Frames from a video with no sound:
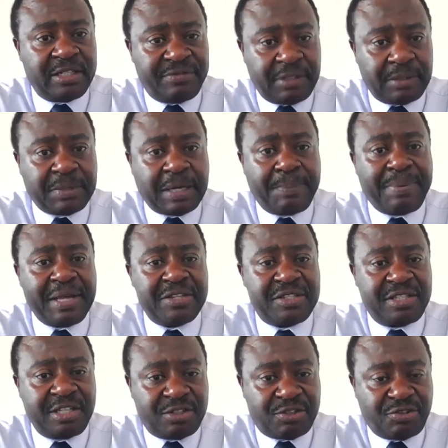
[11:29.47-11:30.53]
develop
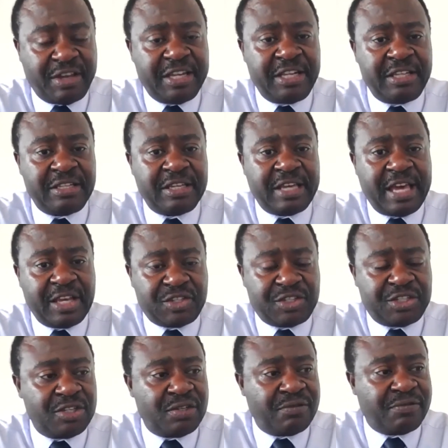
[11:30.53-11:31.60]
capacity, training,
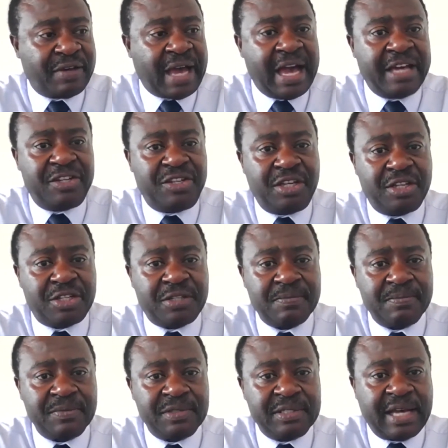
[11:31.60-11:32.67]
exchange of ideas,
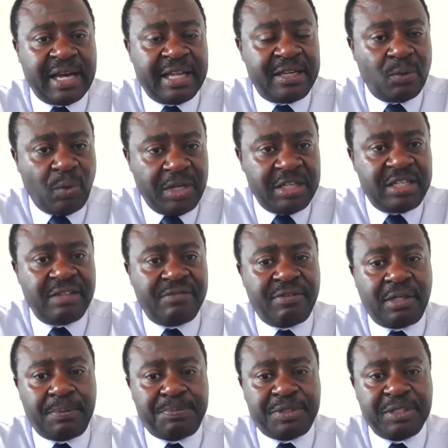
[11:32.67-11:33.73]
and we
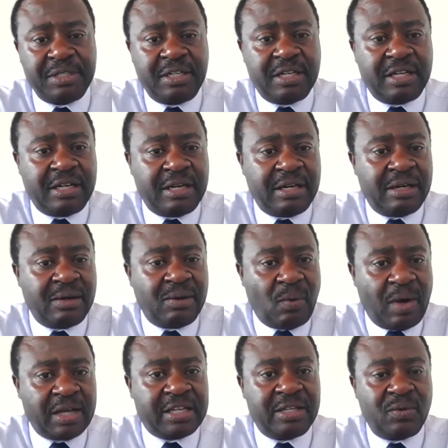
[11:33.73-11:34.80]
developed,
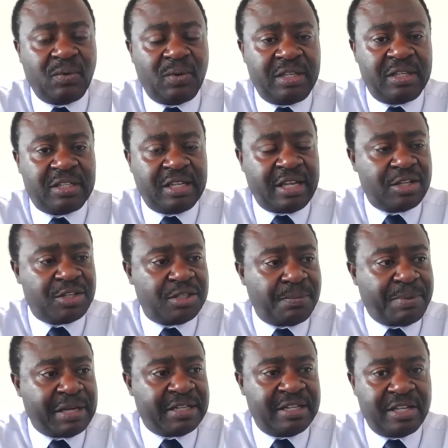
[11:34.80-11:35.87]
working with
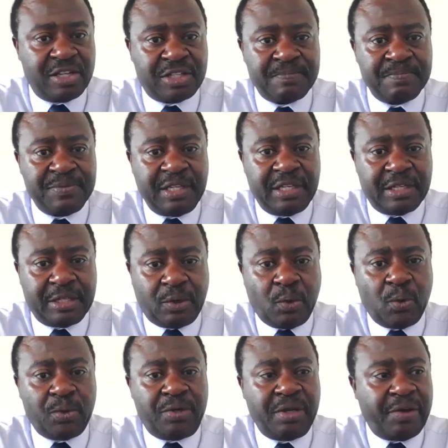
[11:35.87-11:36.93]
international partners,
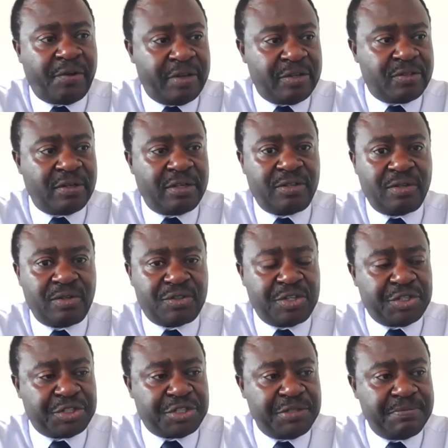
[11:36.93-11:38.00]
good regulatory
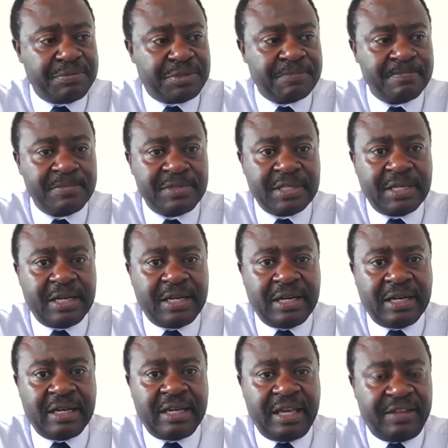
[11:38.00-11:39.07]
systems,
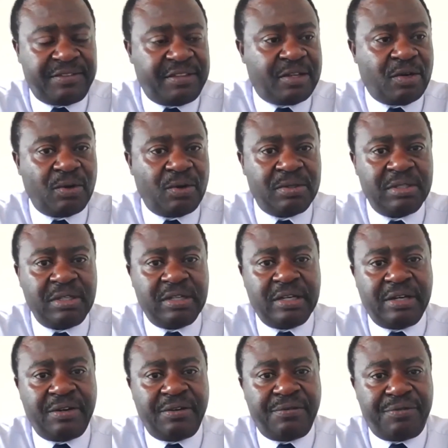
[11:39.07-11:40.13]
ethical
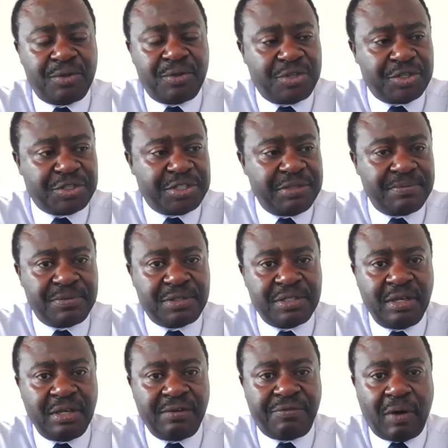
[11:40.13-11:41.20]
review
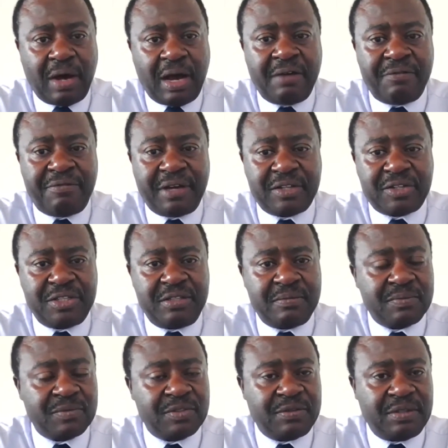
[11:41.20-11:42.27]
systems for our
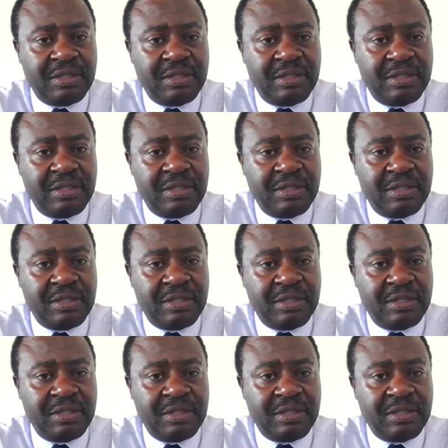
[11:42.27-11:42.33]
vaccine